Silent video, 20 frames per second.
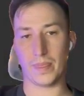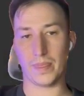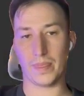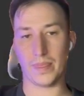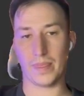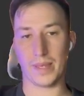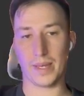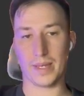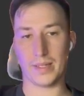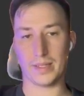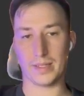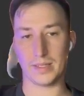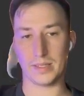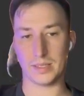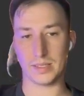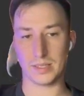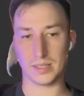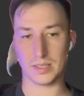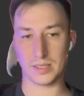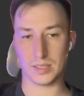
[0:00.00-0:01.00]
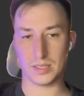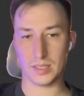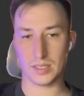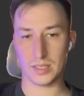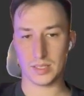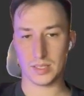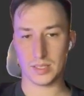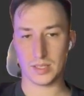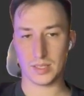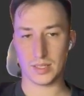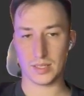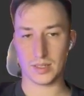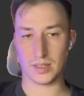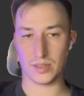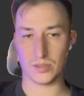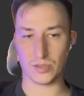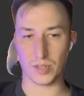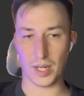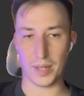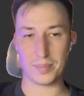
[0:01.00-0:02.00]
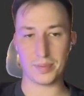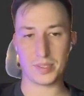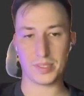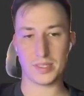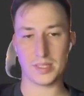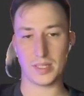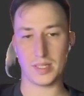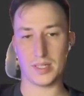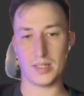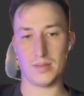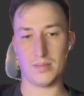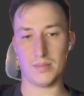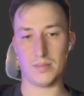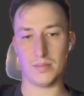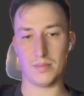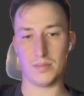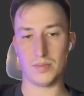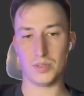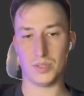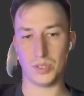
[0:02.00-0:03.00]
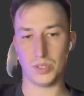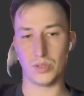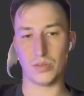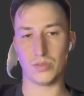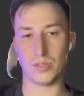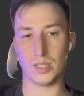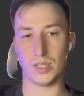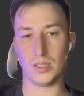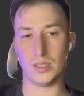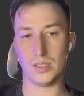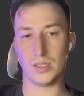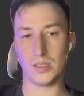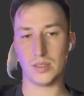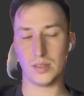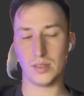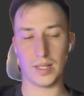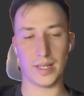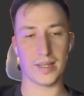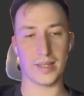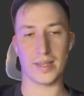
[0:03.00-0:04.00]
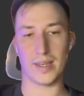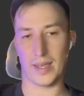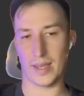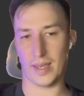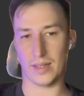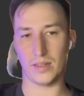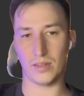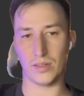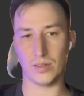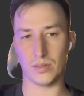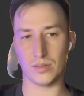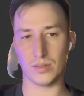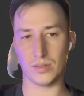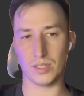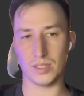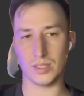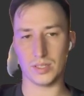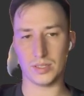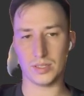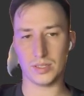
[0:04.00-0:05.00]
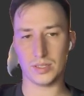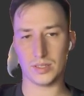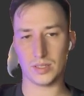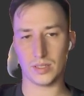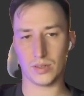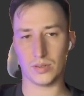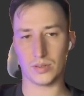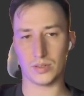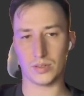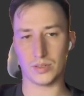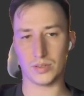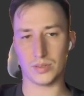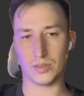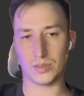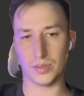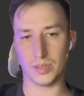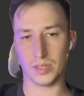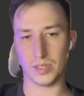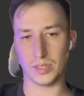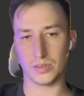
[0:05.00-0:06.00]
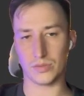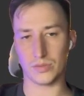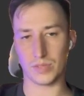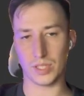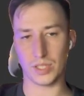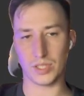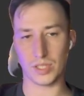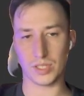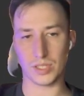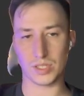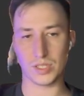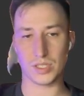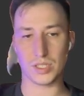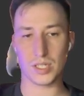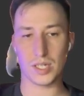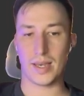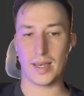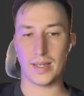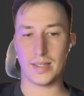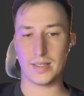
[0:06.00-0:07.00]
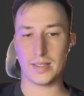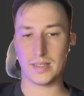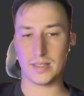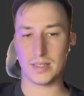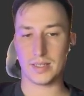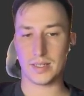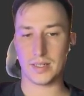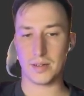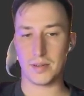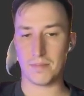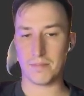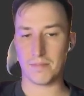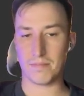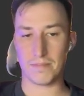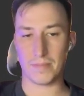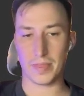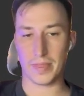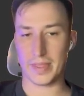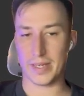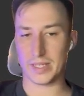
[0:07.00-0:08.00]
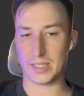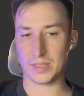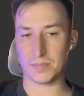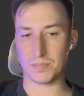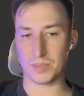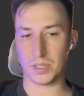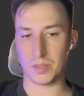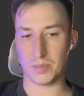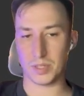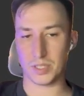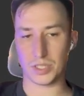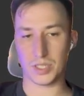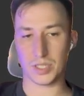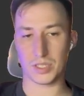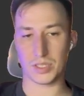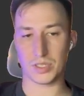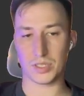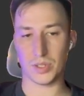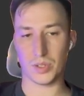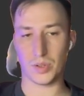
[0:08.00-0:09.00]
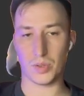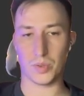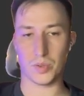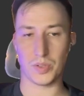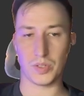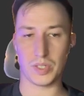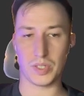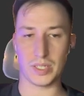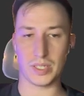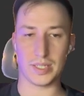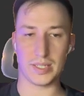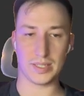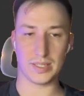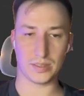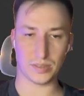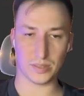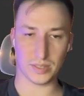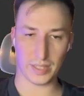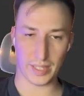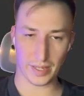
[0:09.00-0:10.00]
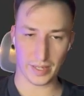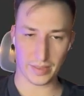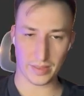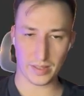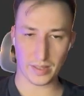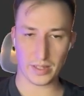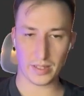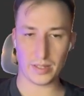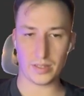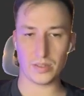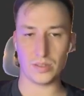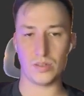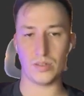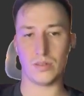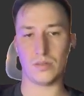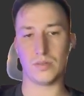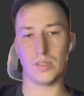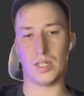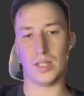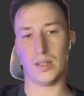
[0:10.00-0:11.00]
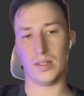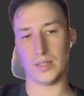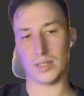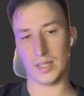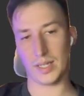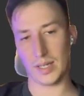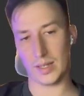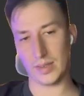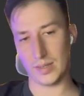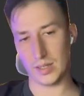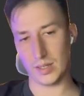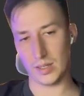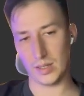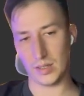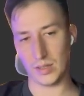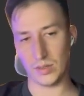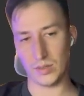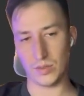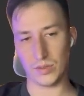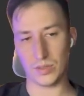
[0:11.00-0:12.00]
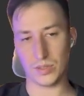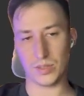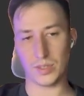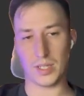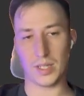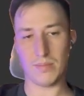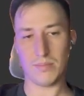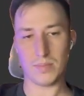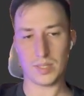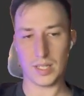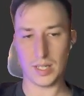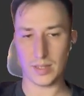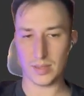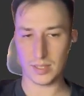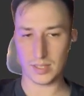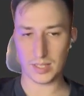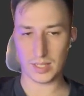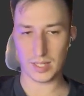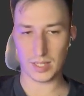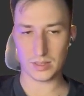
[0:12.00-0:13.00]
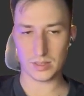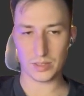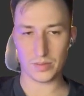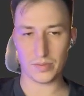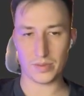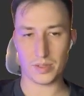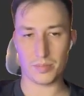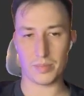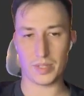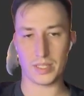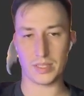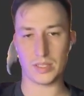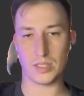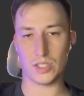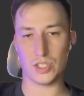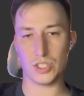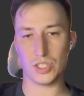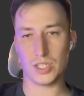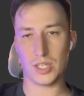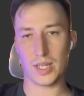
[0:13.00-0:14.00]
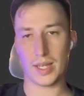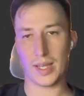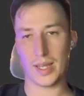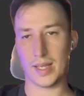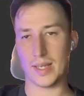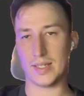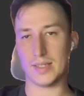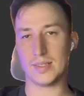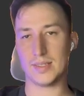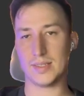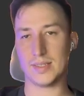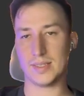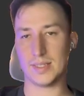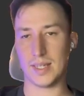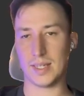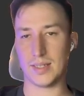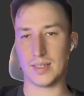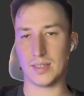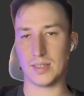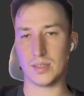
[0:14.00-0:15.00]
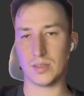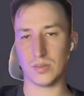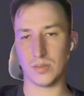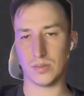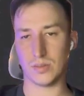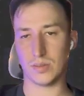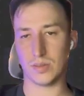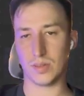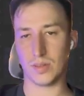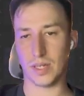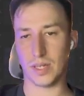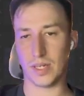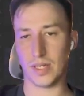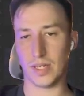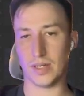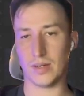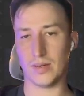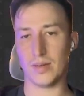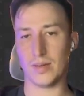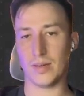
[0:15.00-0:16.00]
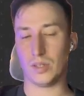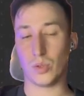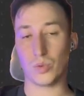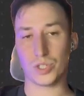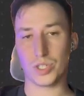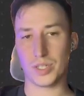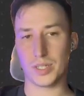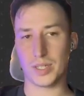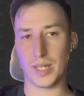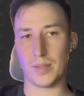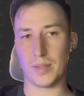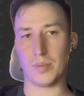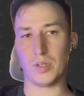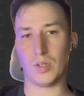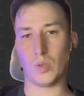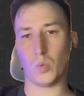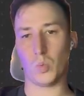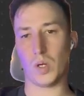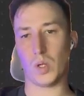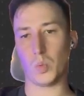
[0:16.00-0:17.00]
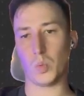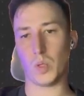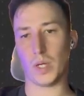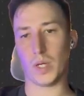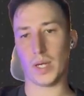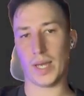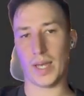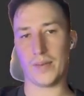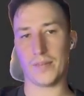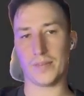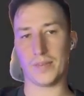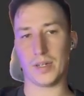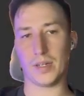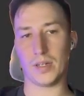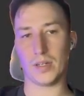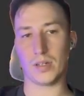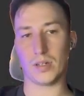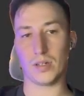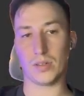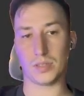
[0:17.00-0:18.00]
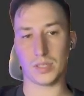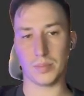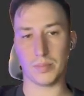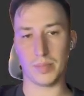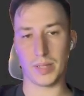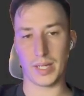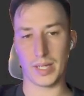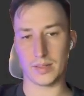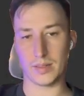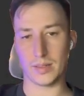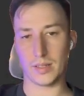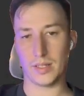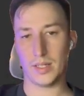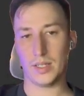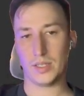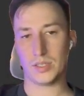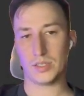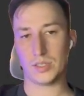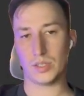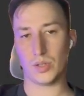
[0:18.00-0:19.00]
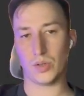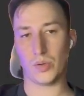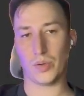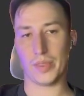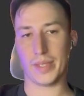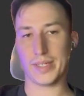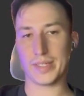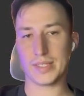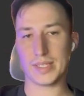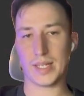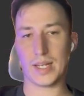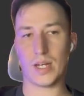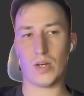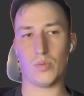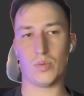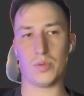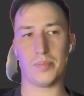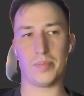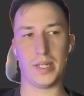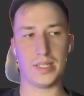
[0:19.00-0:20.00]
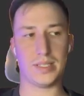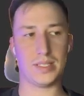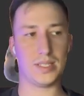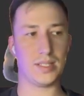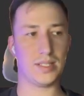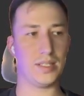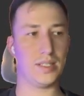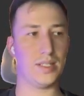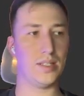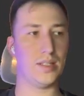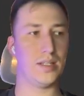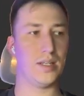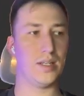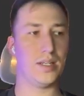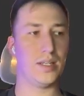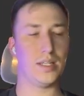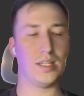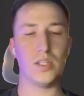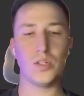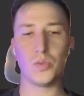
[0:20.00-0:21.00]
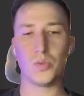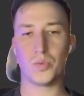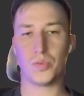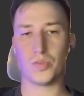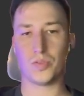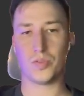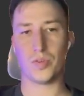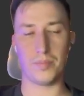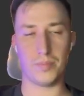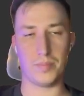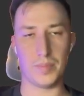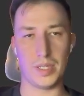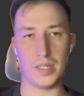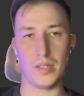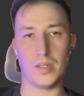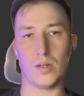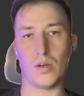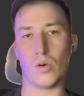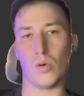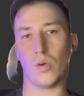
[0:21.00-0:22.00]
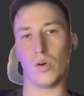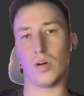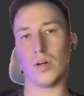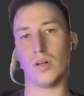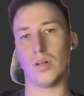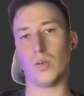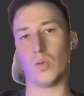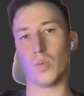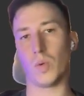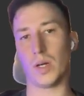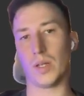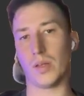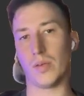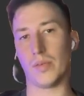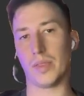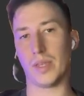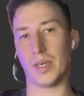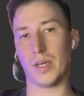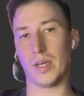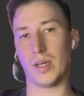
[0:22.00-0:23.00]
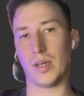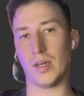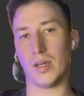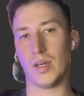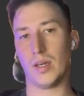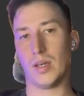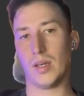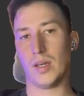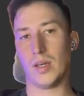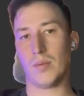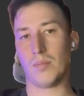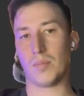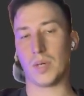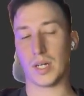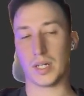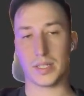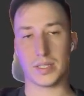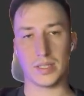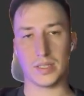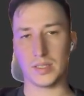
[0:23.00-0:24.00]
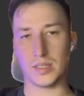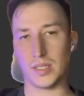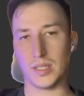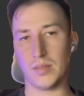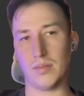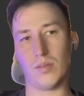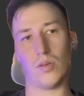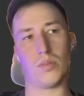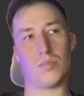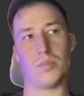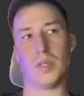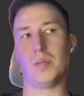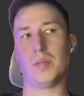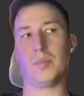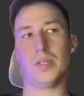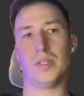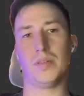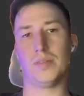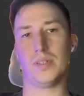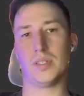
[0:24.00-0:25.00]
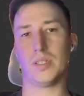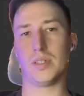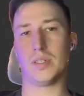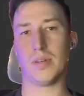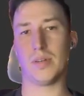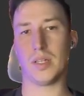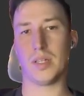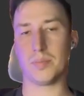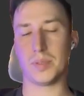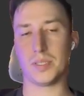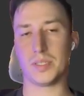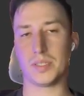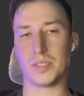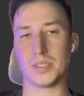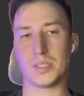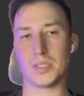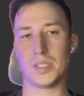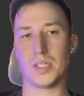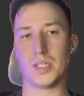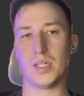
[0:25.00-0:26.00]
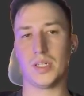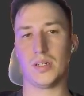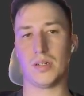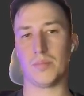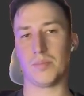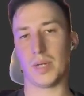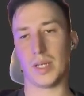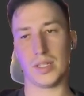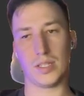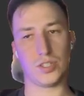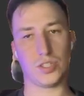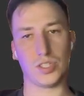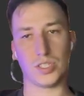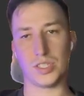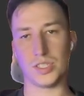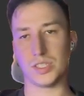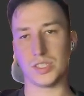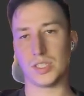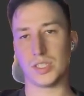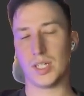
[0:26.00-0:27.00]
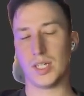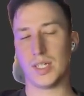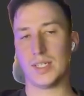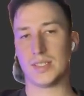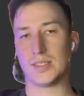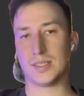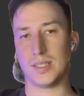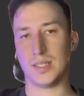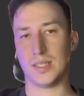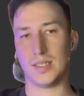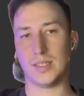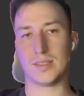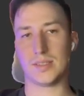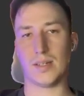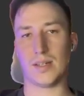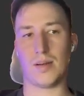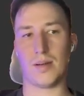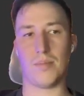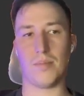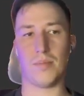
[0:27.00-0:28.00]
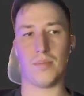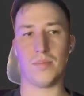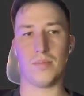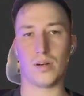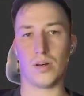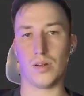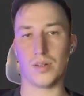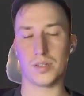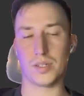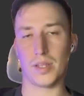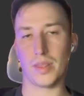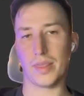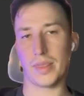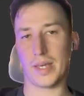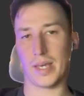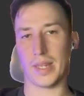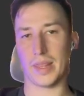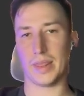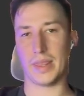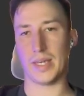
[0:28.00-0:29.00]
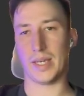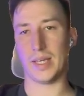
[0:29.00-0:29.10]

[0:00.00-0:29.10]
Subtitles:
Then it's grab some URLs, like any URLs according to this regex, and that's pretty much it. So it get the URL, get the username, get the text of the message, and send it to the Notion table when we have a content plan. So that's how we basically, if me or one of the marketing team or maybe even developers, managers see some content that